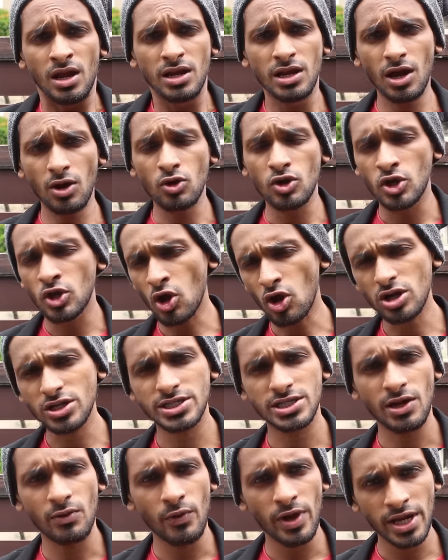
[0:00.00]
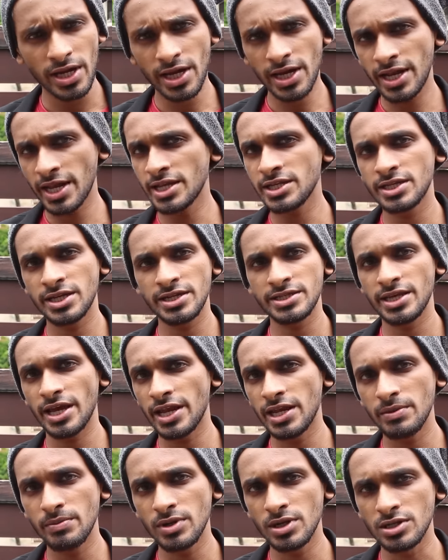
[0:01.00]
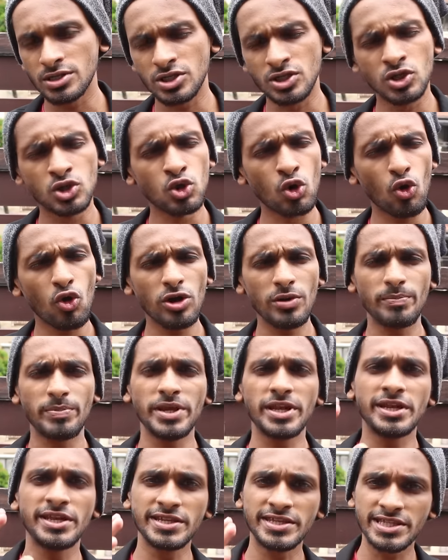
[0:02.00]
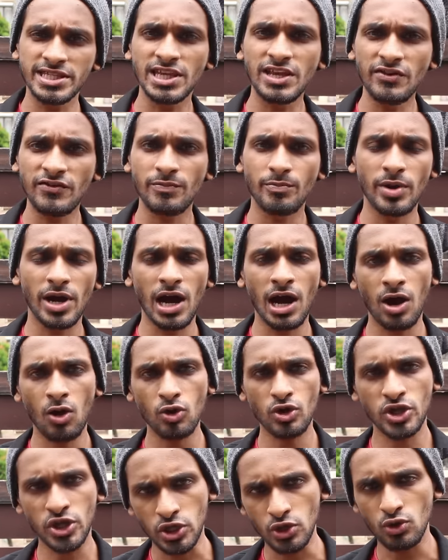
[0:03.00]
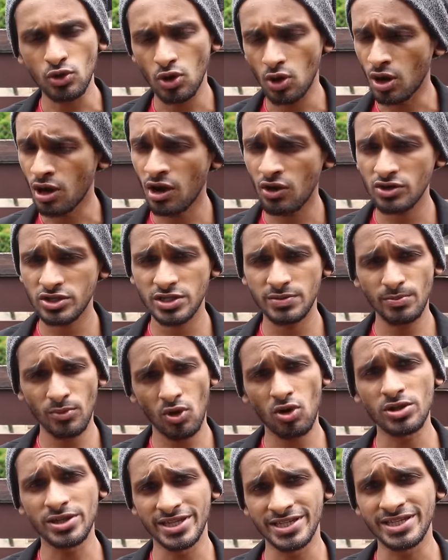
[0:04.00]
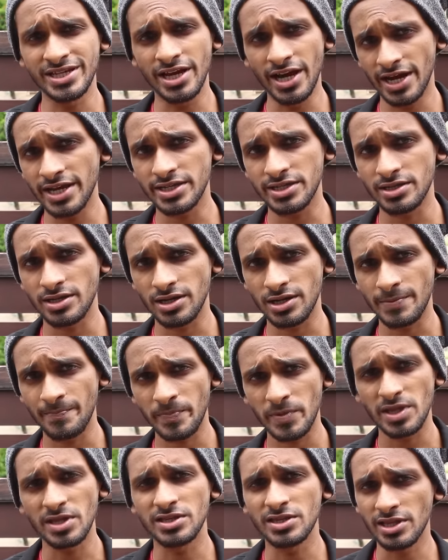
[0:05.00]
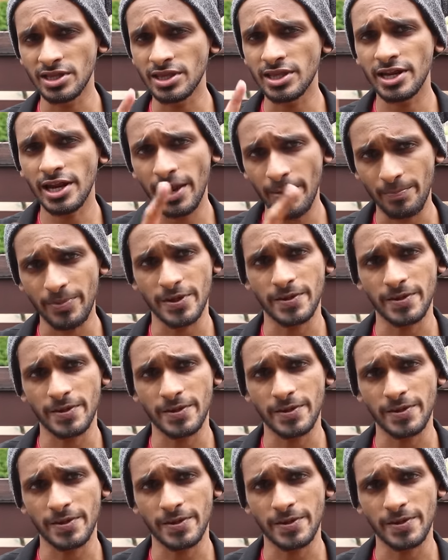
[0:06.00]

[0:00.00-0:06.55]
Now, dogs are very dangerous animals. Don't be deceived by how cute or how small these guys are. It's a trap.